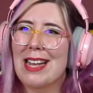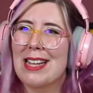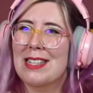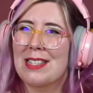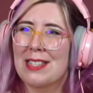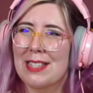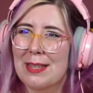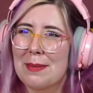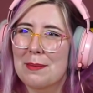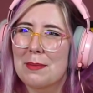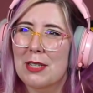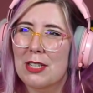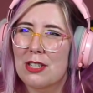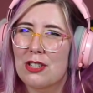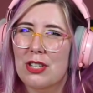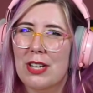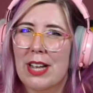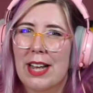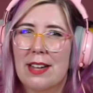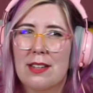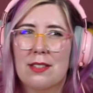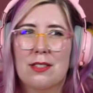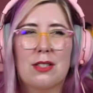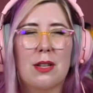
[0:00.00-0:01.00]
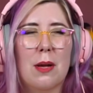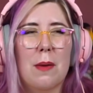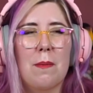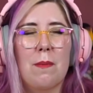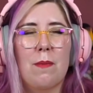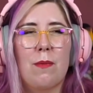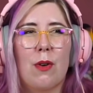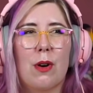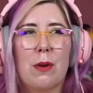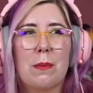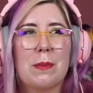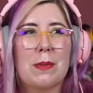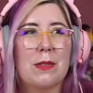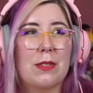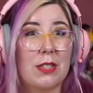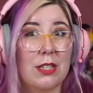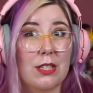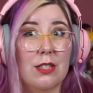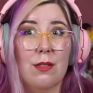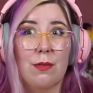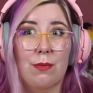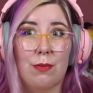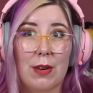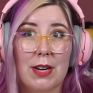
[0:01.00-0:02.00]
seems like she has some form of
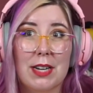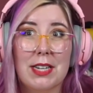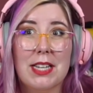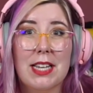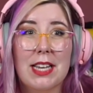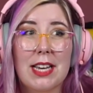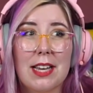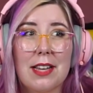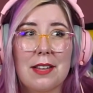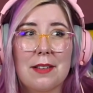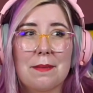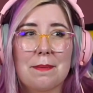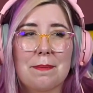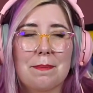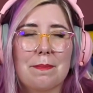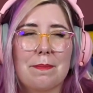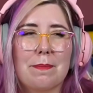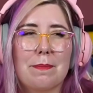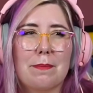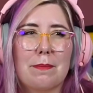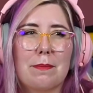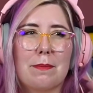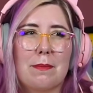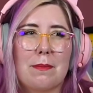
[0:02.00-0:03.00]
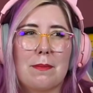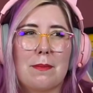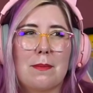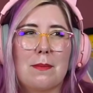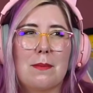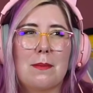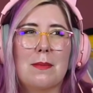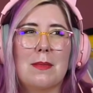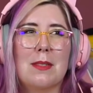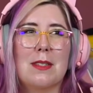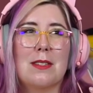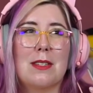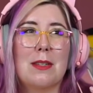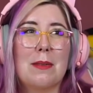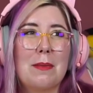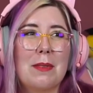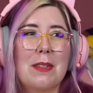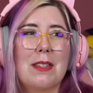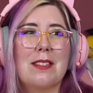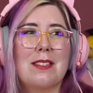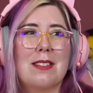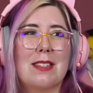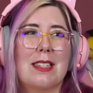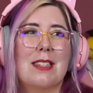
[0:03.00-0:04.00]
schizophrenia.
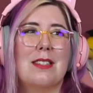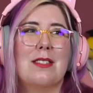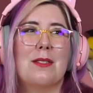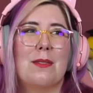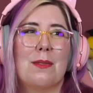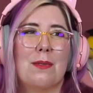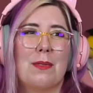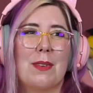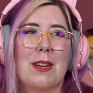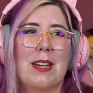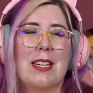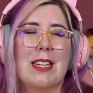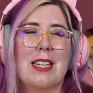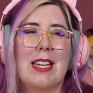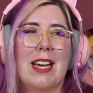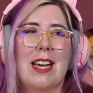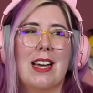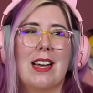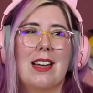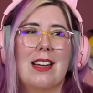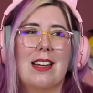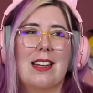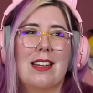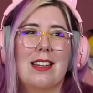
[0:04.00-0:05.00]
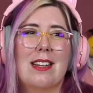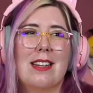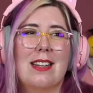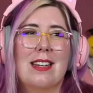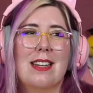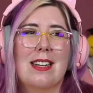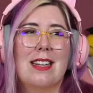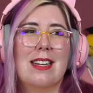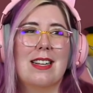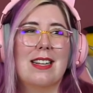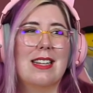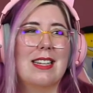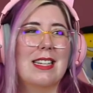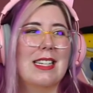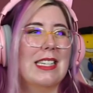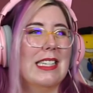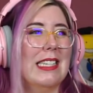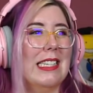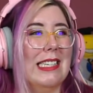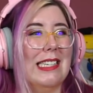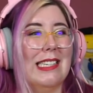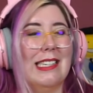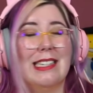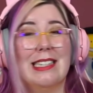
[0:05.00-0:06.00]
Someone with schizophrenia,
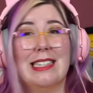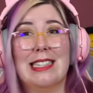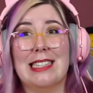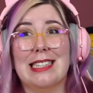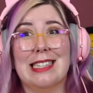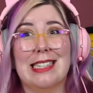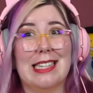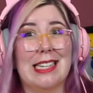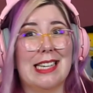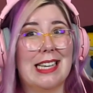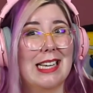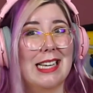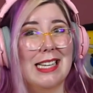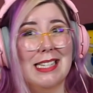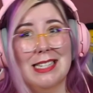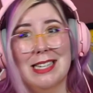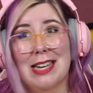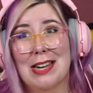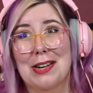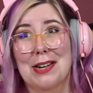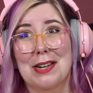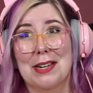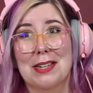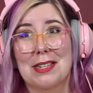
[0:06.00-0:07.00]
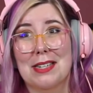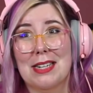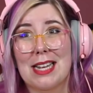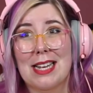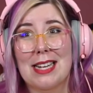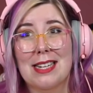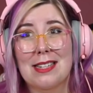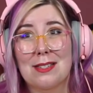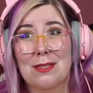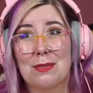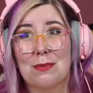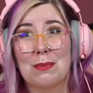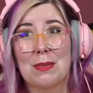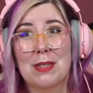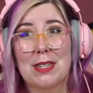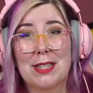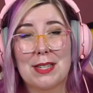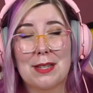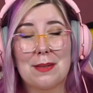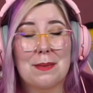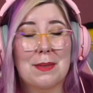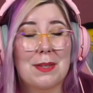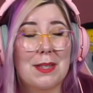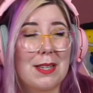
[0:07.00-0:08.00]
like, it's hard. It's
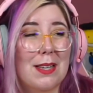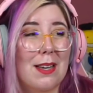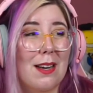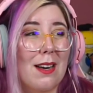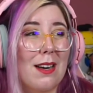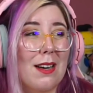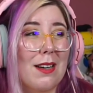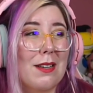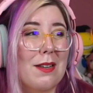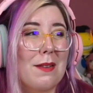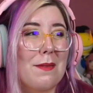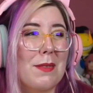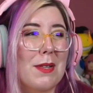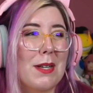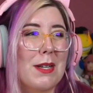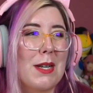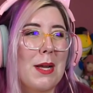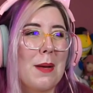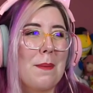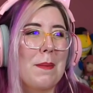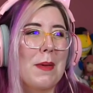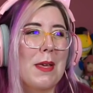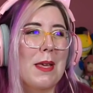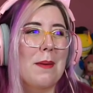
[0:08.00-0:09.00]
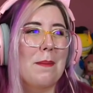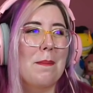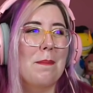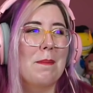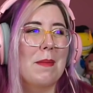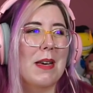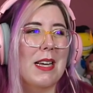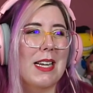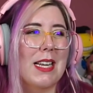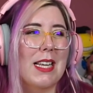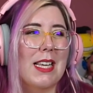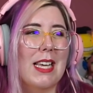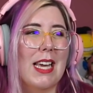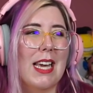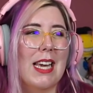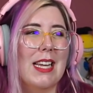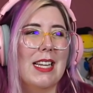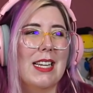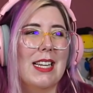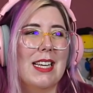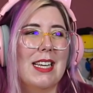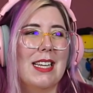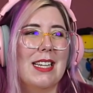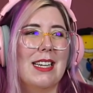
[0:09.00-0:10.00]
really, really hard. If they're not being
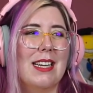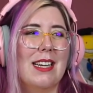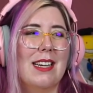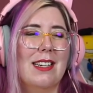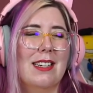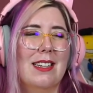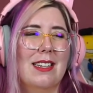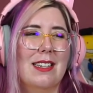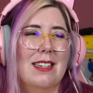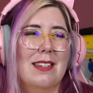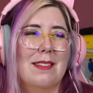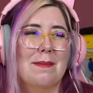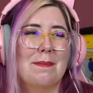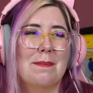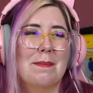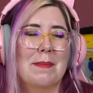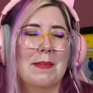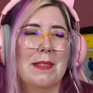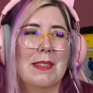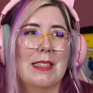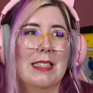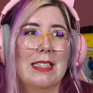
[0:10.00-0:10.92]
medicated, things can